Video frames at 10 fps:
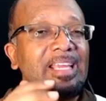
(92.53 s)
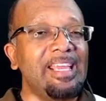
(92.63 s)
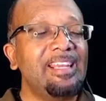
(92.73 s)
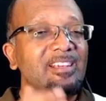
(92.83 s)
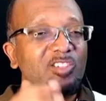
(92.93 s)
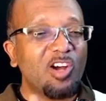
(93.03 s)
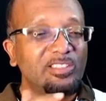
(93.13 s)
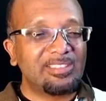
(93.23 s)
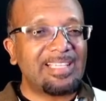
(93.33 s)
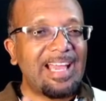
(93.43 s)
in
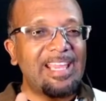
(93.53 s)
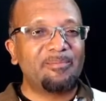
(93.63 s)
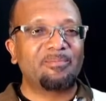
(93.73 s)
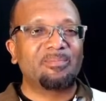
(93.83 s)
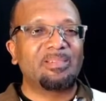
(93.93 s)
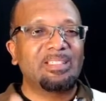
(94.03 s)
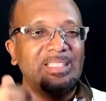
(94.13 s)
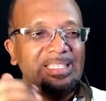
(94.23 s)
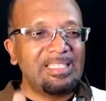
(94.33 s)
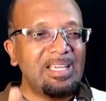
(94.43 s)
John's time,
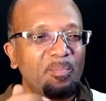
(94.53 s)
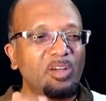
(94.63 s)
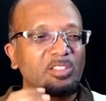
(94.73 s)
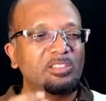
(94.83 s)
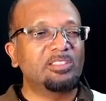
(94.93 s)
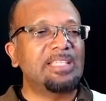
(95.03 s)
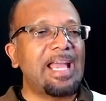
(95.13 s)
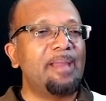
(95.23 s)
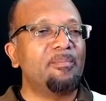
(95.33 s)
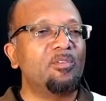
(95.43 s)
in the apostles'
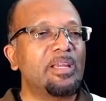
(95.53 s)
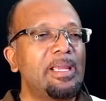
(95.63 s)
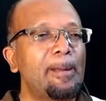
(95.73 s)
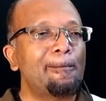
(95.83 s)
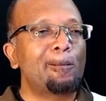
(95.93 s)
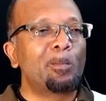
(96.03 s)
time. Okay.